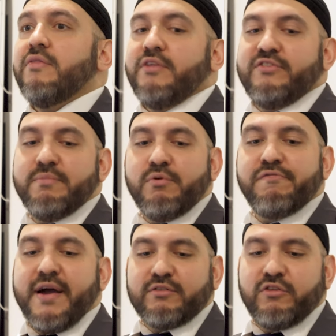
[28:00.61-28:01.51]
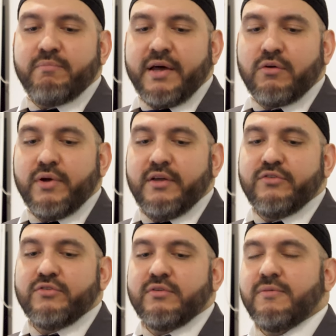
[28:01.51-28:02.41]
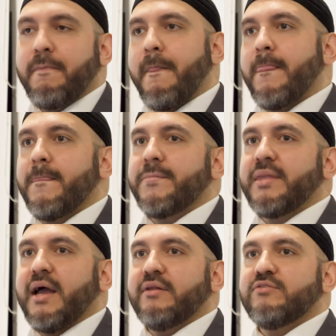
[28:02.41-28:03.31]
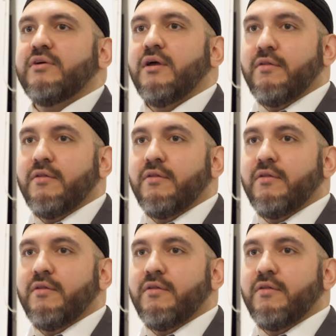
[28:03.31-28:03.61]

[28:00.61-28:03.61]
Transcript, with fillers: the simple fact of the matter is that